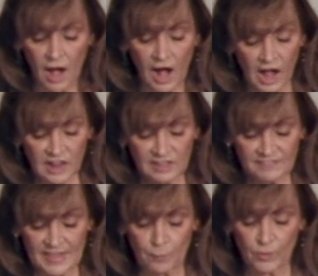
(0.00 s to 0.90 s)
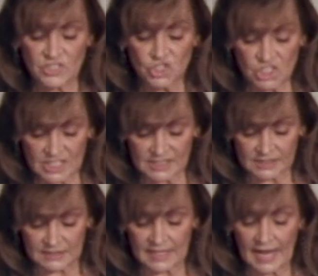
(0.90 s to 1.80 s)
all of them with
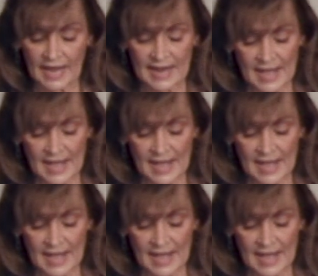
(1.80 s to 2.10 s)
shield and